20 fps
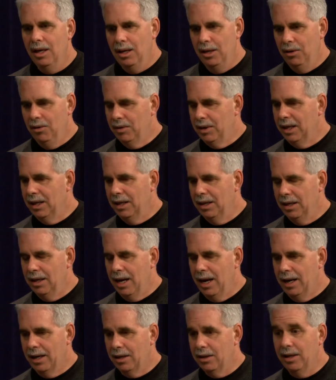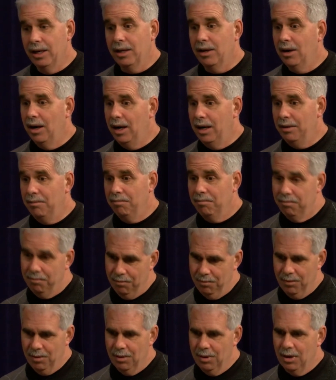You can uh, click on
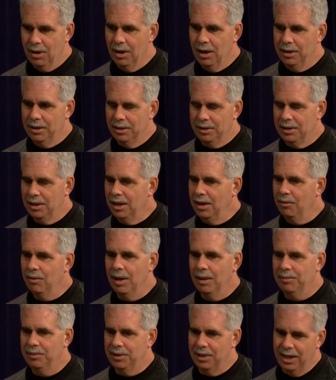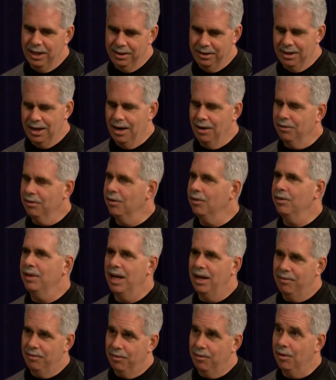on the city website, download
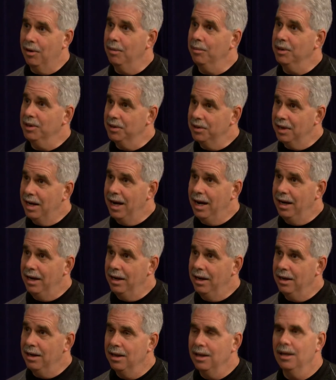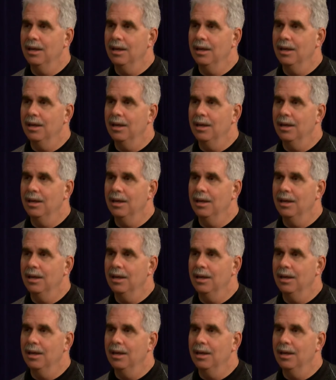that form and sign it.